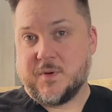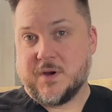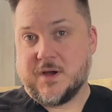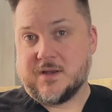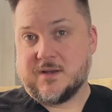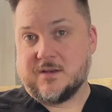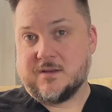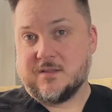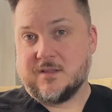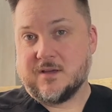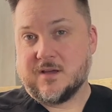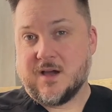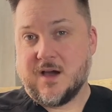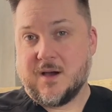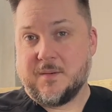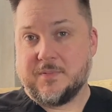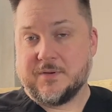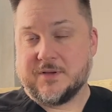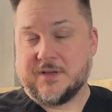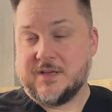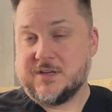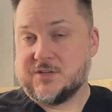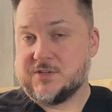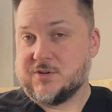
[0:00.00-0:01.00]
but the
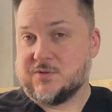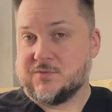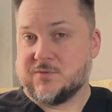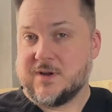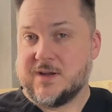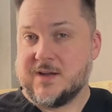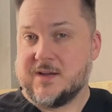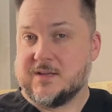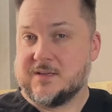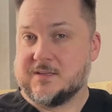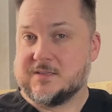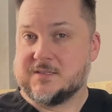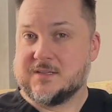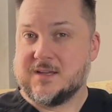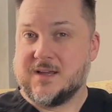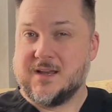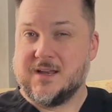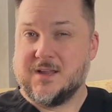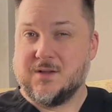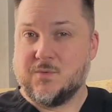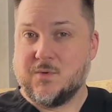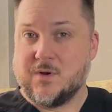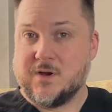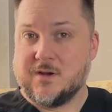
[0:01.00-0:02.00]
complication rate is
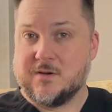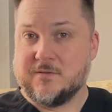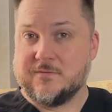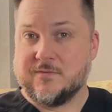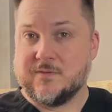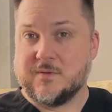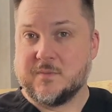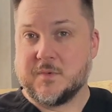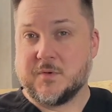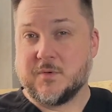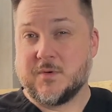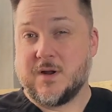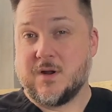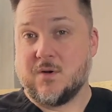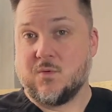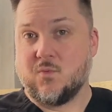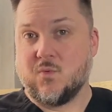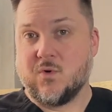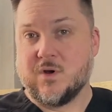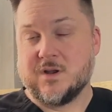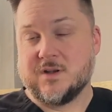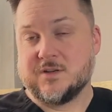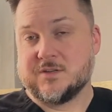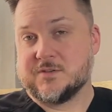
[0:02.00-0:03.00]
anywhere from around
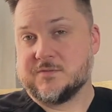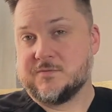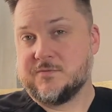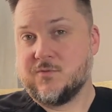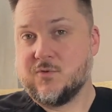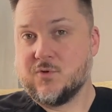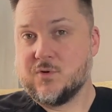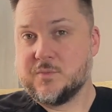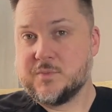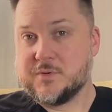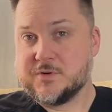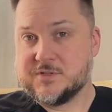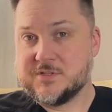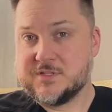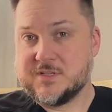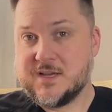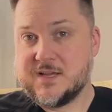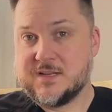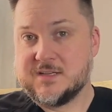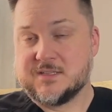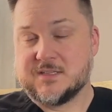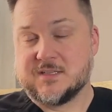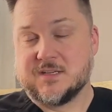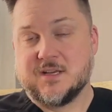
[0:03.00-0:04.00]
1 to
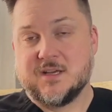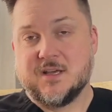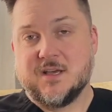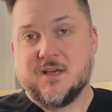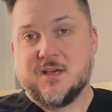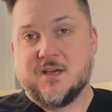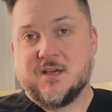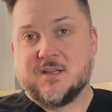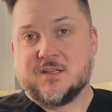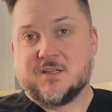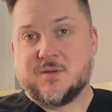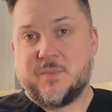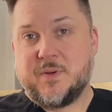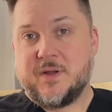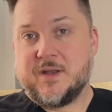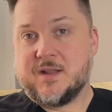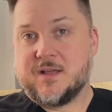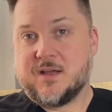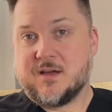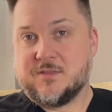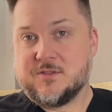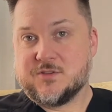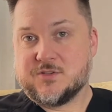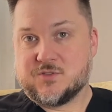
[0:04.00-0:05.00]
4%,
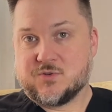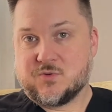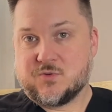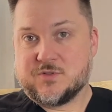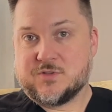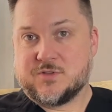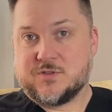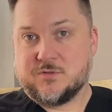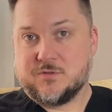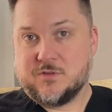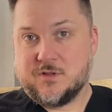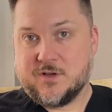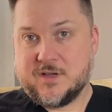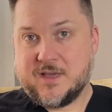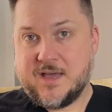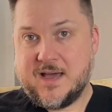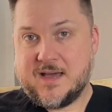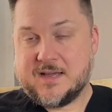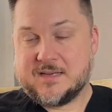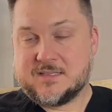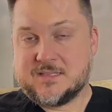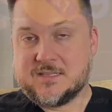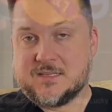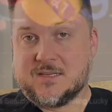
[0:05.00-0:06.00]
depending on the source you look
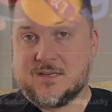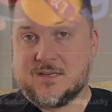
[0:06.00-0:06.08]
at.